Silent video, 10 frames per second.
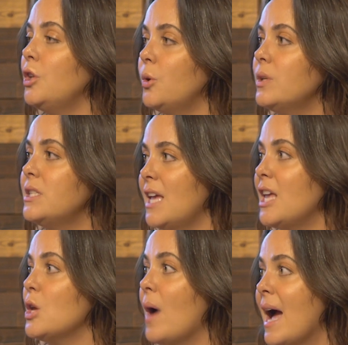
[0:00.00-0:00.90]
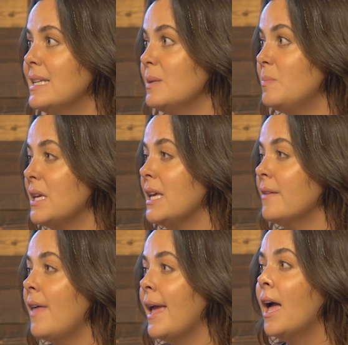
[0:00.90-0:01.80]
you would say you had to
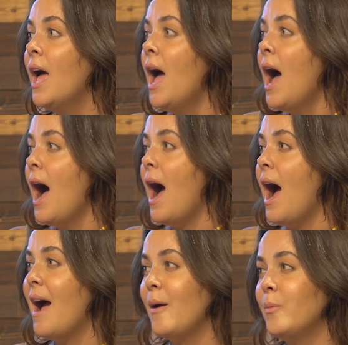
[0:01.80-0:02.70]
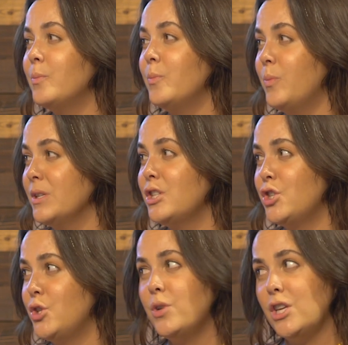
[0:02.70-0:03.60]
pee, I was
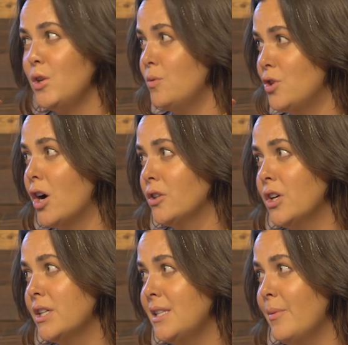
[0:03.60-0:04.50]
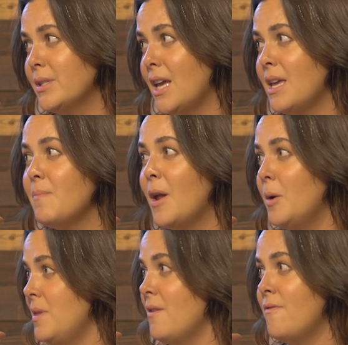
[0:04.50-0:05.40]
shooting you dart looks that was it
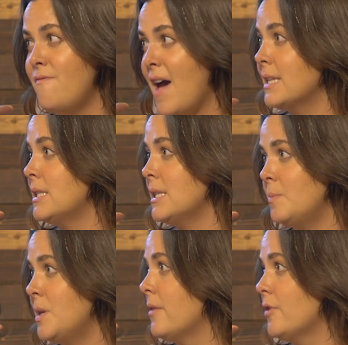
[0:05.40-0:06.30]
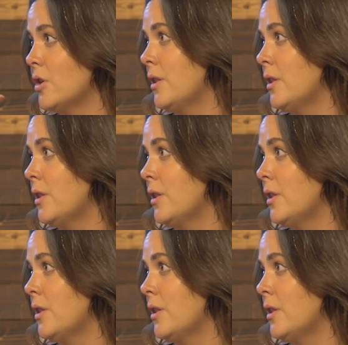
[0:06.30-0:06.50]
better be the fastest pee of your